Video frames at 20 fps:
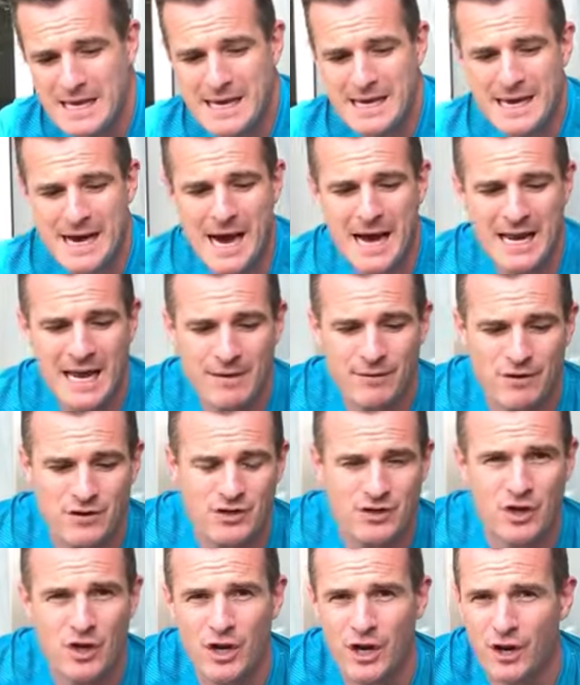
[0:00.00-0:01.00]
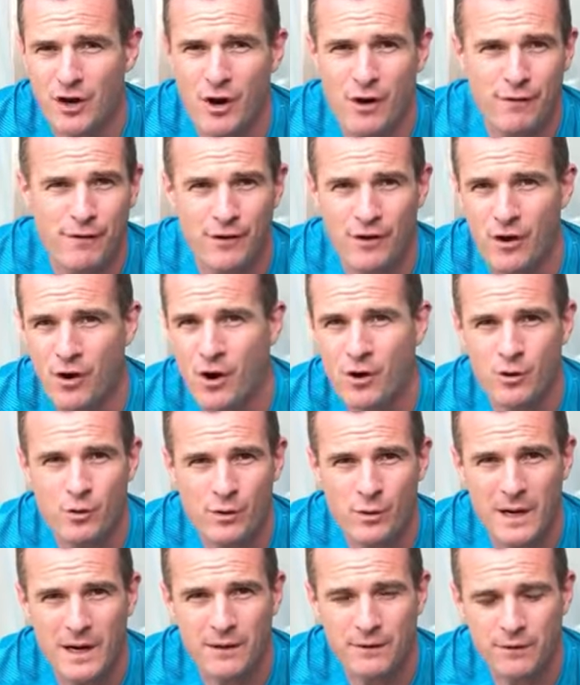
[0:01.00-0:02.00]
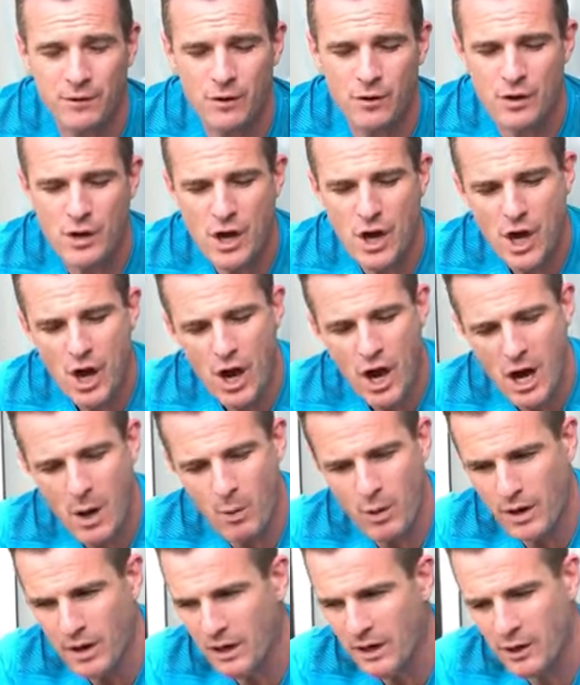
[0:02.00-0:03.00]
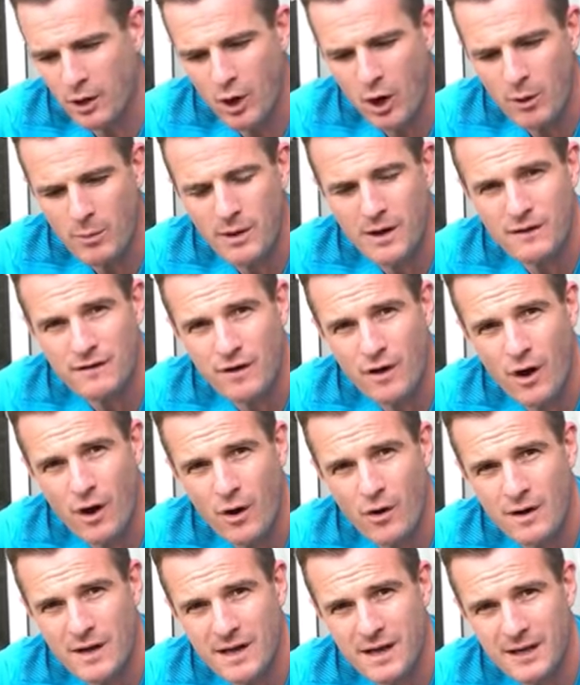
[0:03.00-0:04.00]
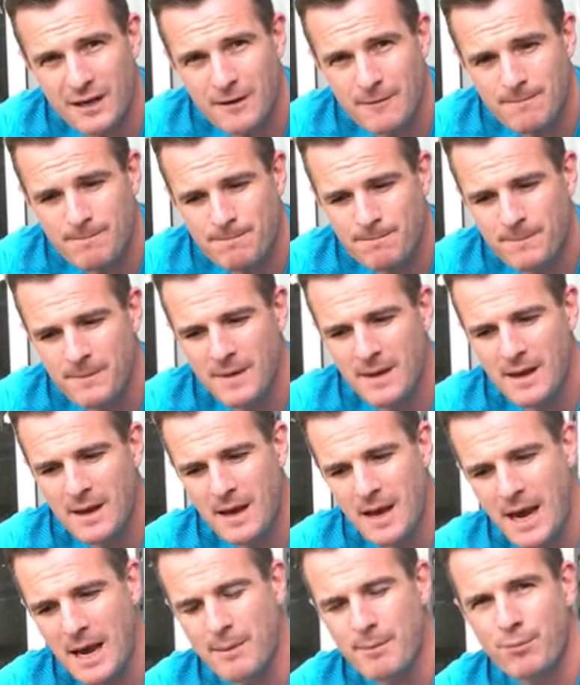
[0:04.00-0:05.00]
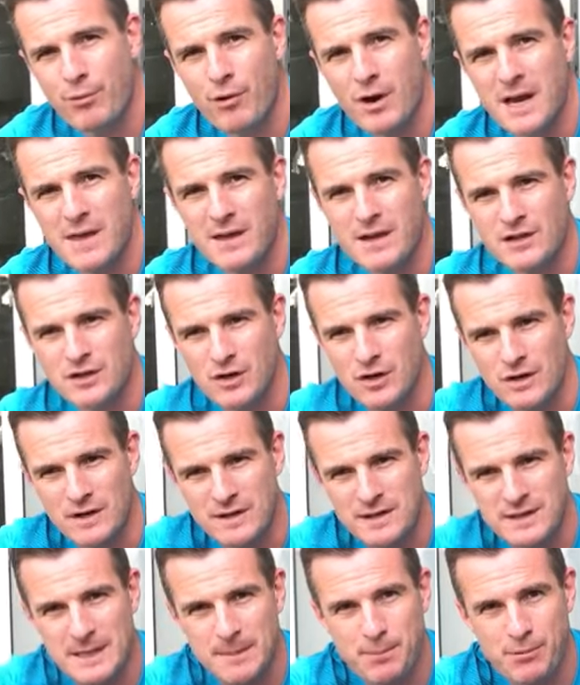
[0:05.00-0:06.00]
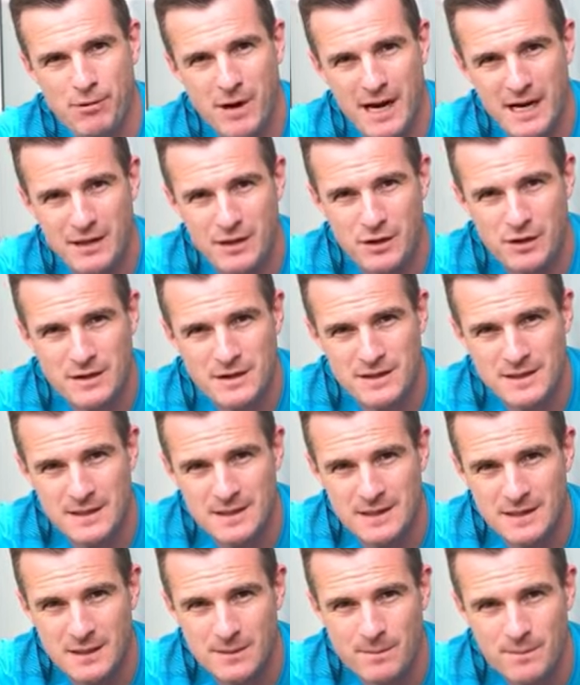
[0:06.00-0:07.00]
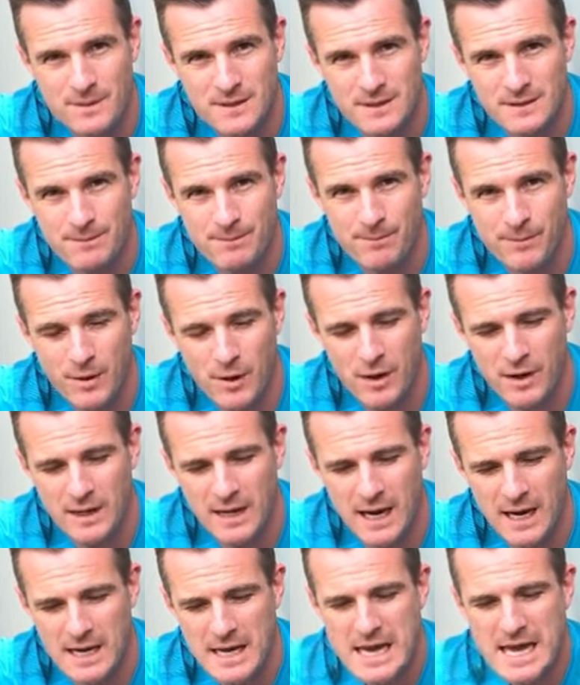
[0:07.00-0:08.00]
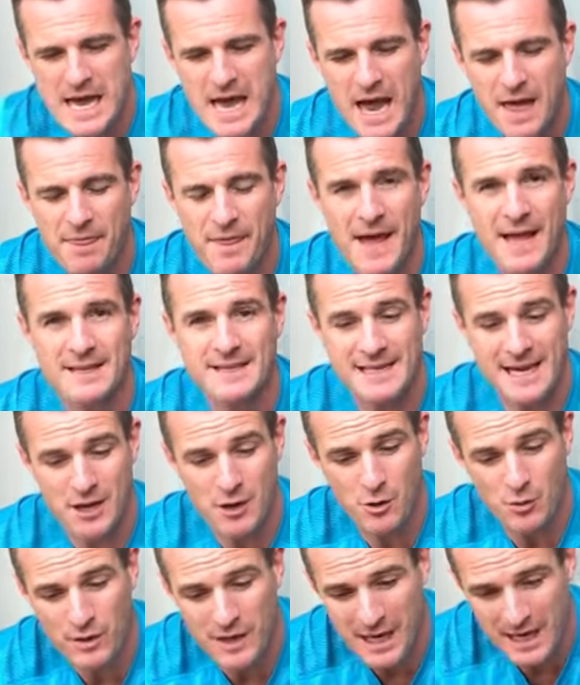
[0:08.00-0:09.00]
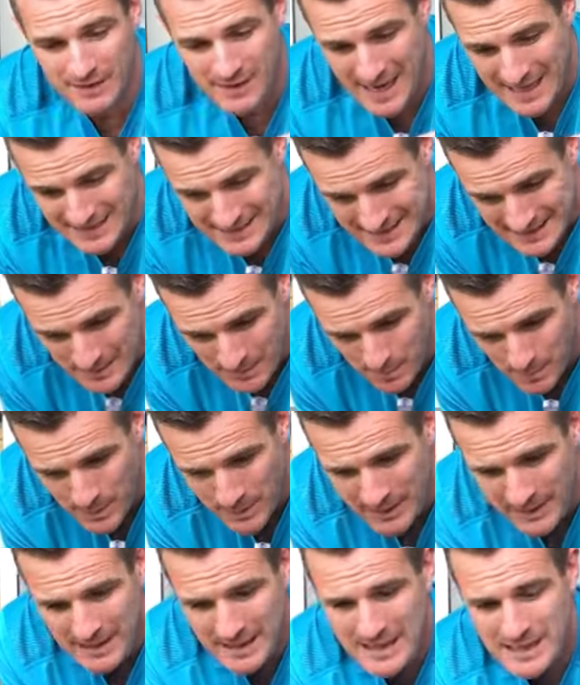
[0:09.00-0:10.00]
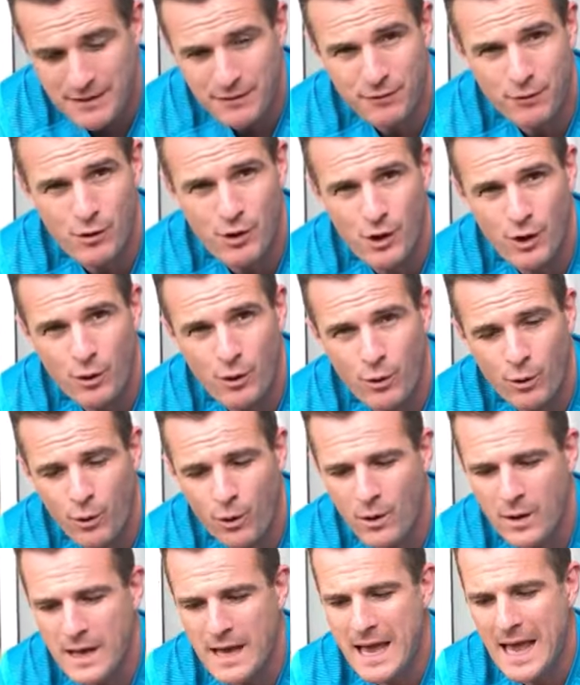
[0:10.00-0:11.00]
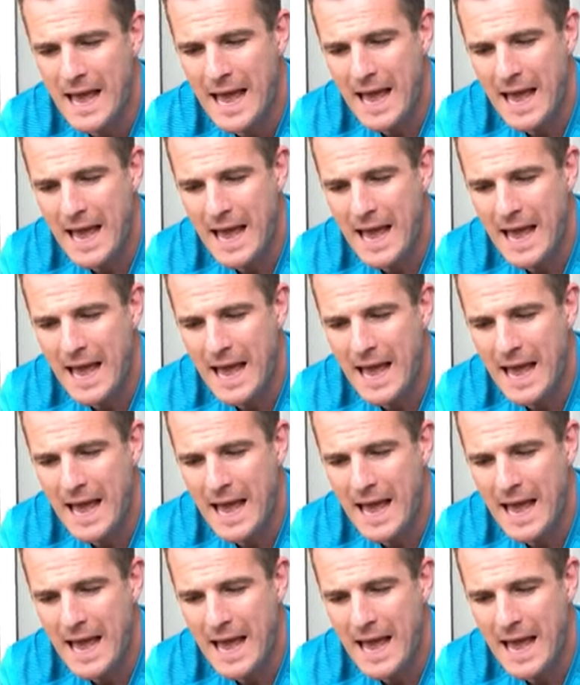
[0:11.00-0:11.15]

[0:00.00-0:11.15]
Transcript: You can't have this turning off and on all the way through. I want a low bit of tone here and breathing. So you're separating those systems, okay? And that's how you'll get that stability through your core